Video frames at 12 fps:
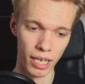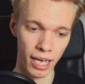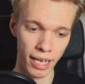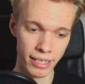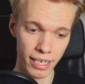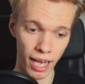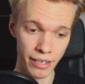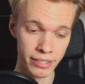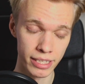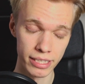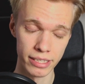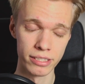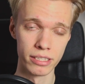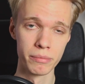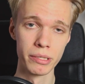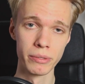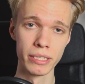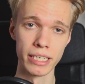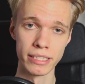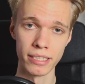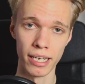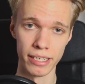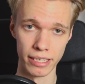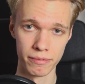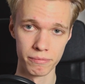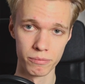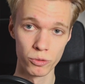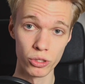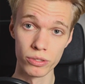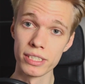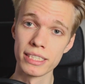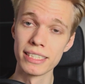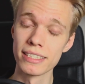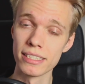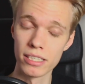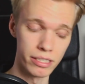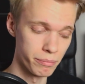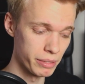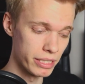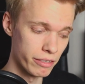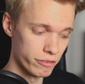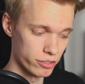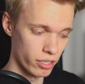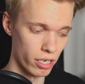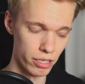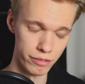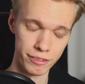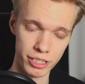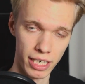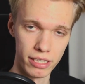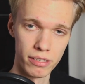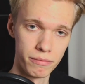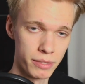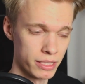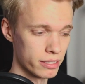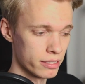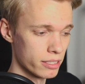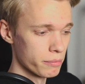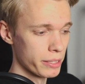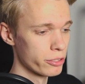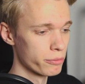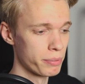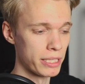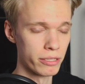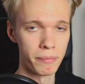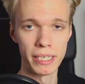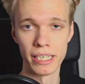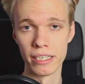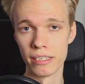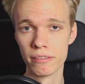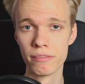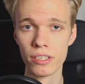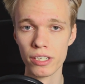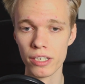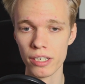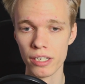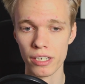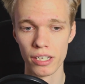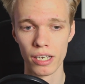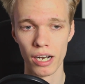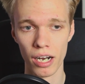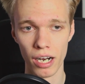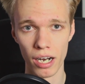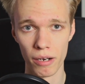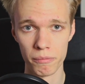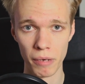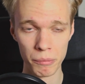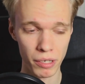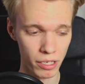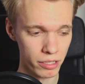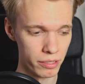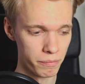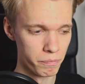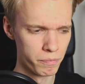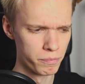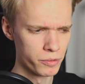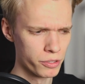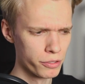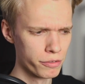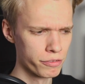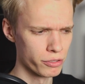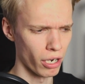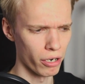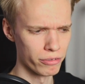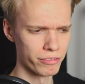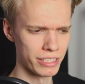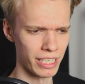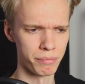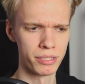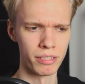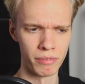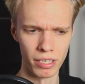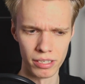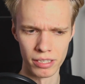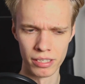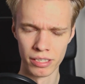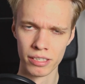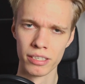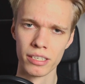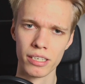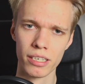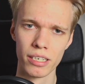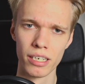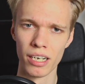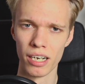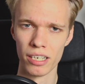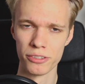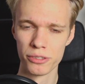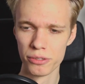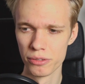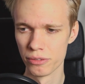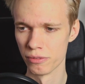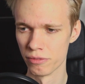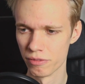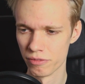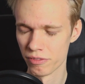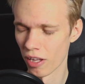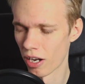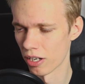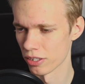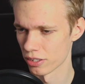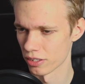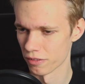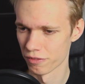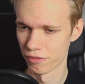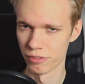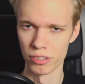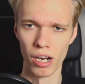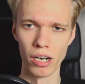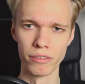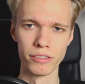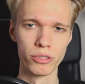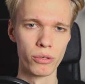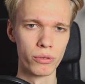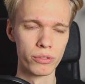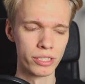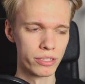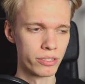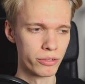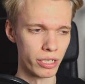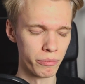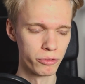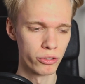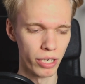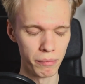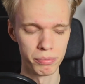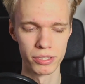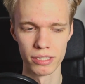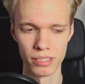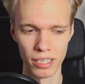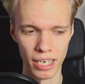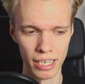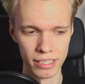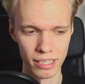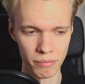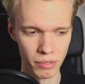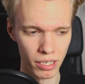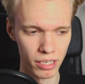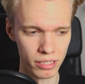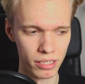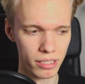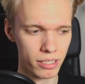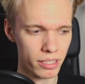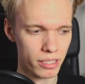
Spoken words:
And I think that's going to be really exciting. So this isn't going to be a photography channel. This isn't going to be a new Peter McKinnon. I'm not going to do photography tips. I'm not going to do vlogs of photography tours, trips. And I'm not going to...